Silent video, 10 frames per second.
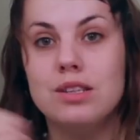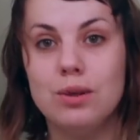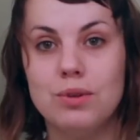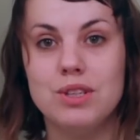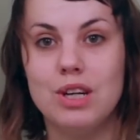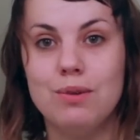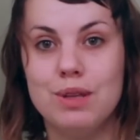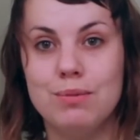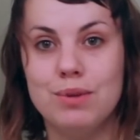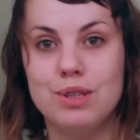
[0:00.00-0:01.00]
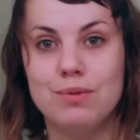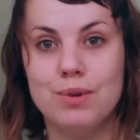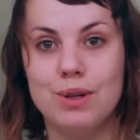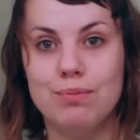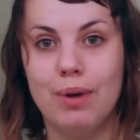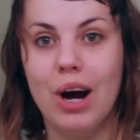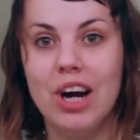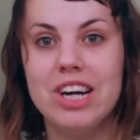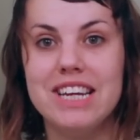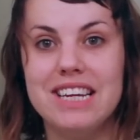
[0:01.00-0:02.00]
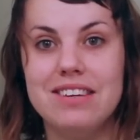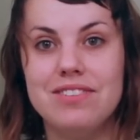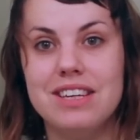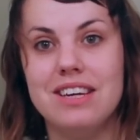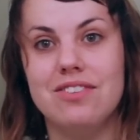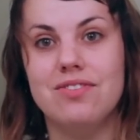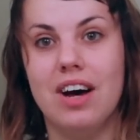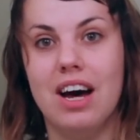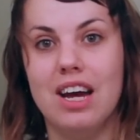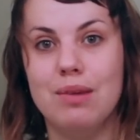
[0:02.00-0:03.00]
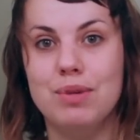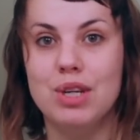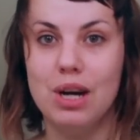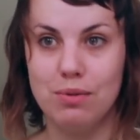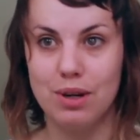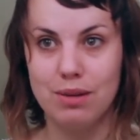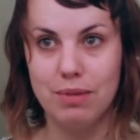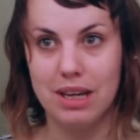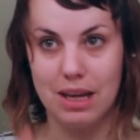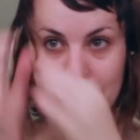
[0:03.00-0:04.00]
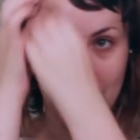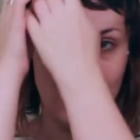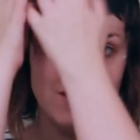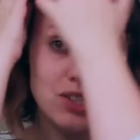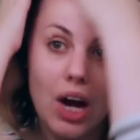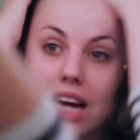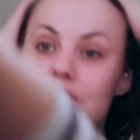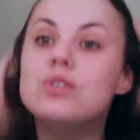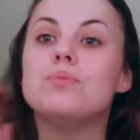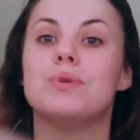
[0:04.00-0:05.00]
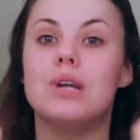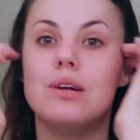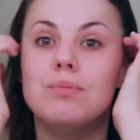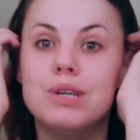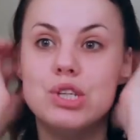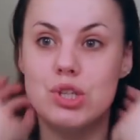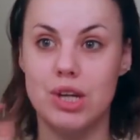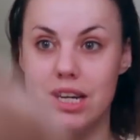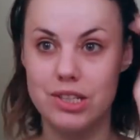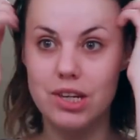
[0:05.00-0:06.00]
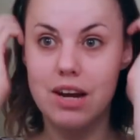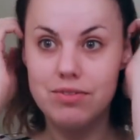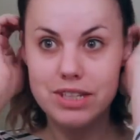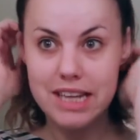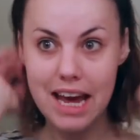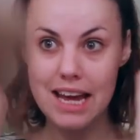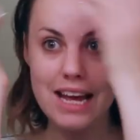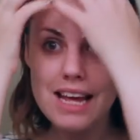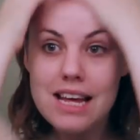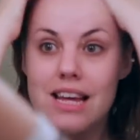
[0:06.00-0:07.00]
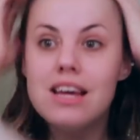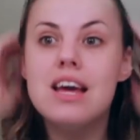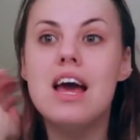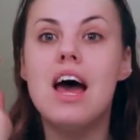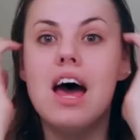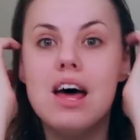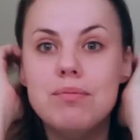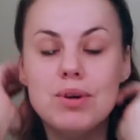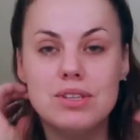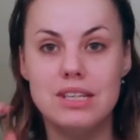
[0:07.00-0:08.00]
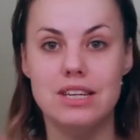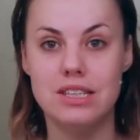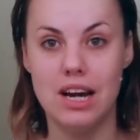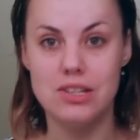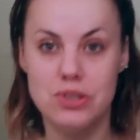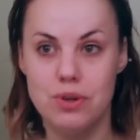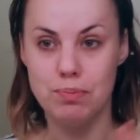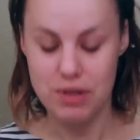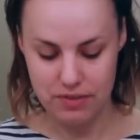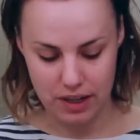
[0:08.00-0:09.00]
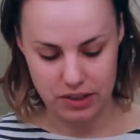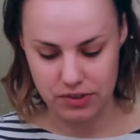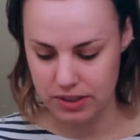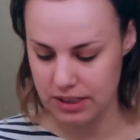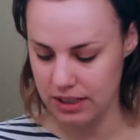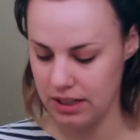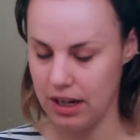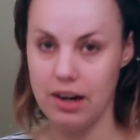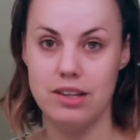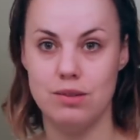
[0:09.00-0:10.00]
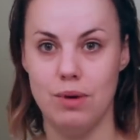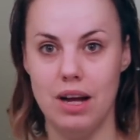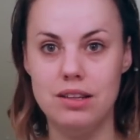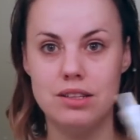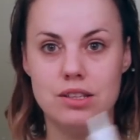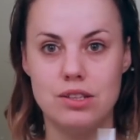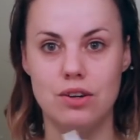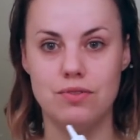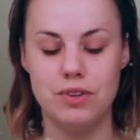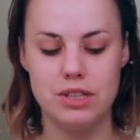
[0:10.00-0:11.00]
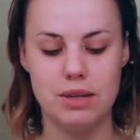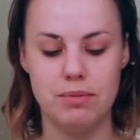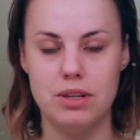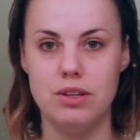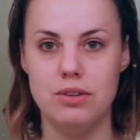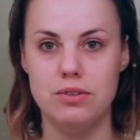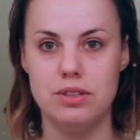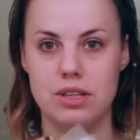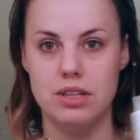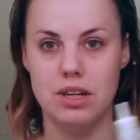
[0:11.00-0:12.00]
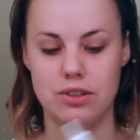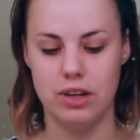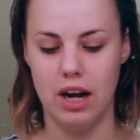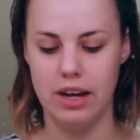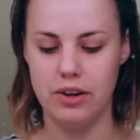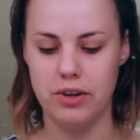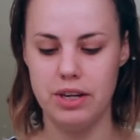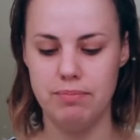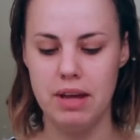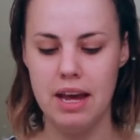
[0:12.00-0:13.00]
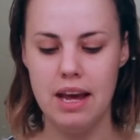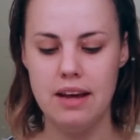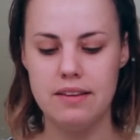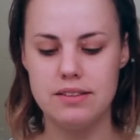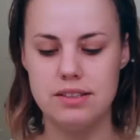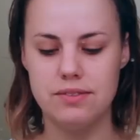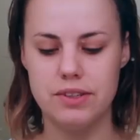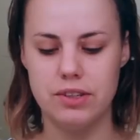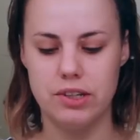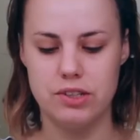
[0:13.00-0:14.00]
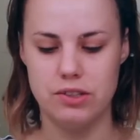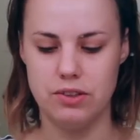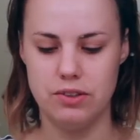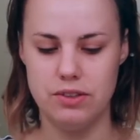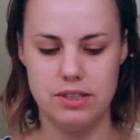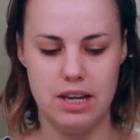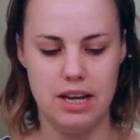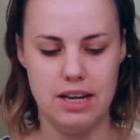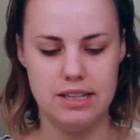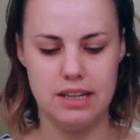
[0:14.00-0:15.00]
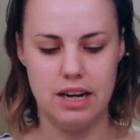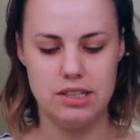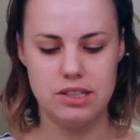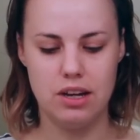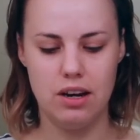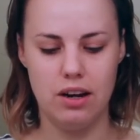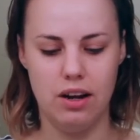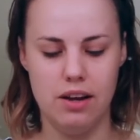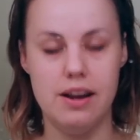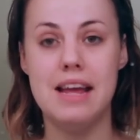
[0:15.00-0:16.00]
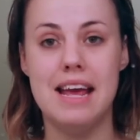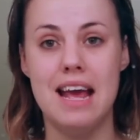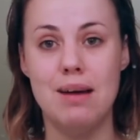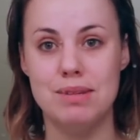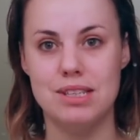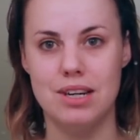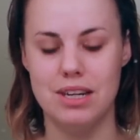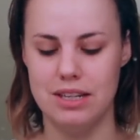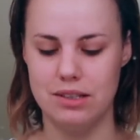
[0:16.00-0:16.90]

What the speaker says: So we'll start with the most important part. Even if I'm not wearing makeup, I try to put on moisturizer every day. And most days I do a bit of extra skincare as well. So first I'm going to use an under eye cream. This is for dark circles, and I just got it on Amazon.